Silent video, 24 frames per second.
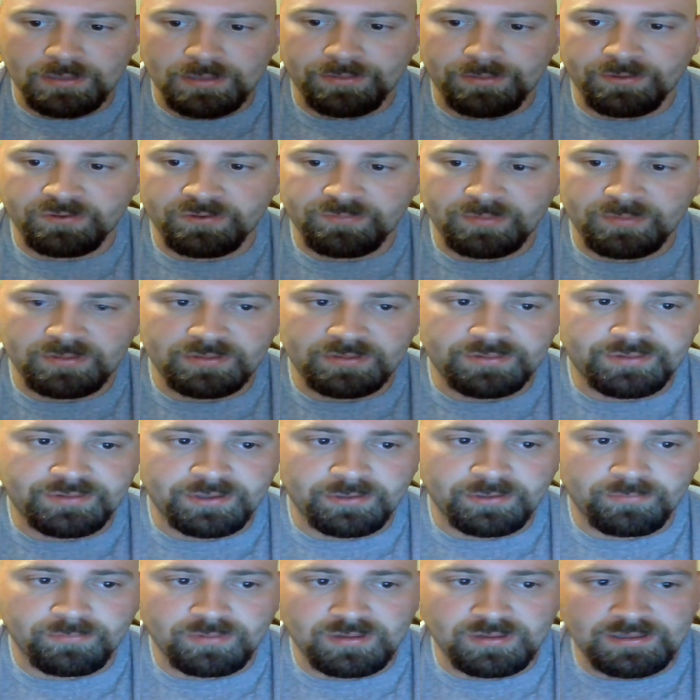there's been that
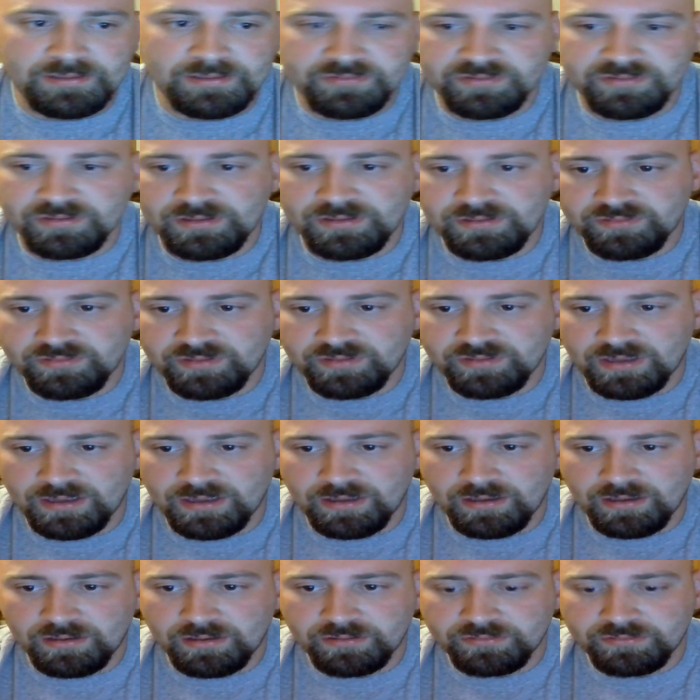they're releasing these
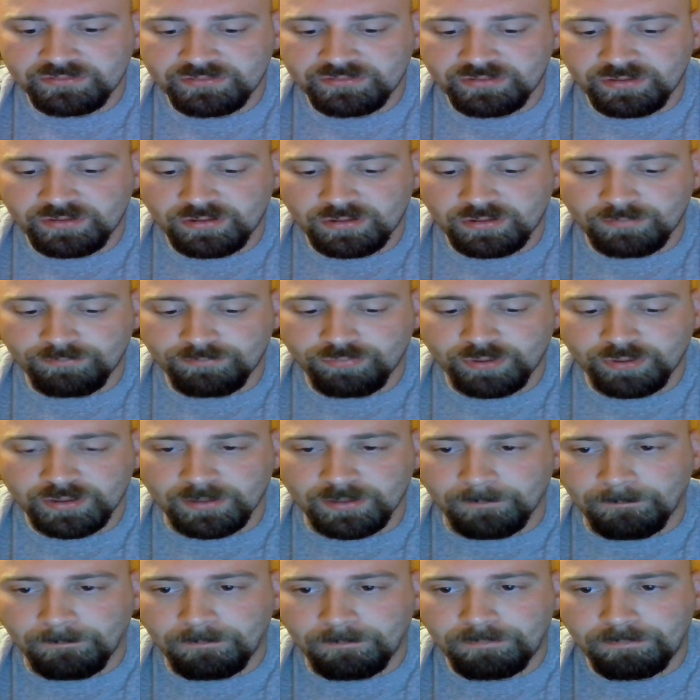guys to
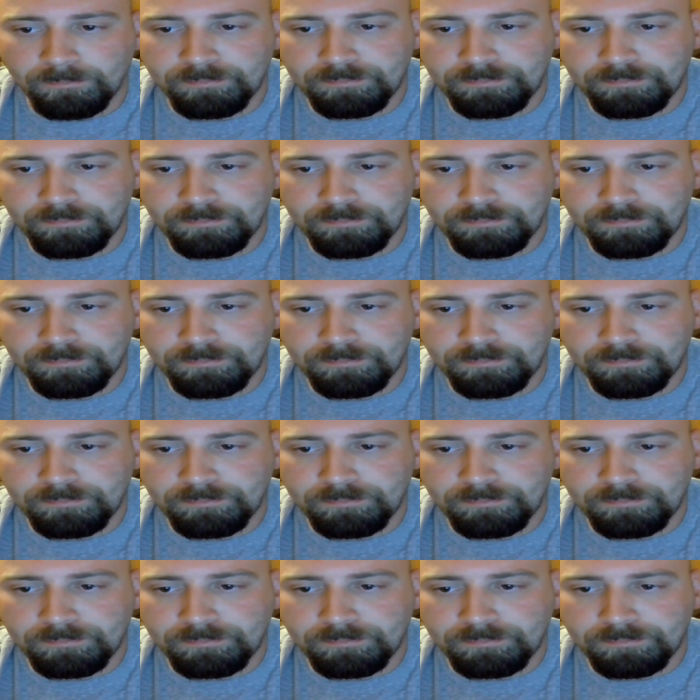bring a